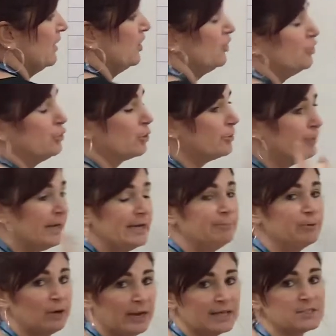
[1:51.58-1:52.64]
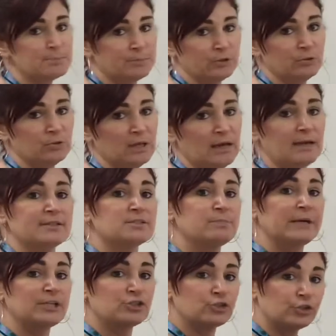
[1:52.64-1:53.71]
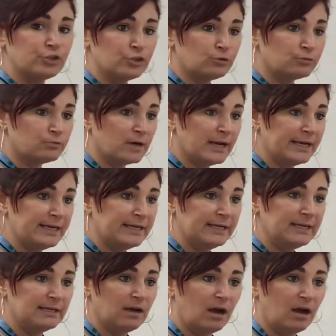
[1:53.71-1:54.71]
Your paper has blue lines. Make sure you're writing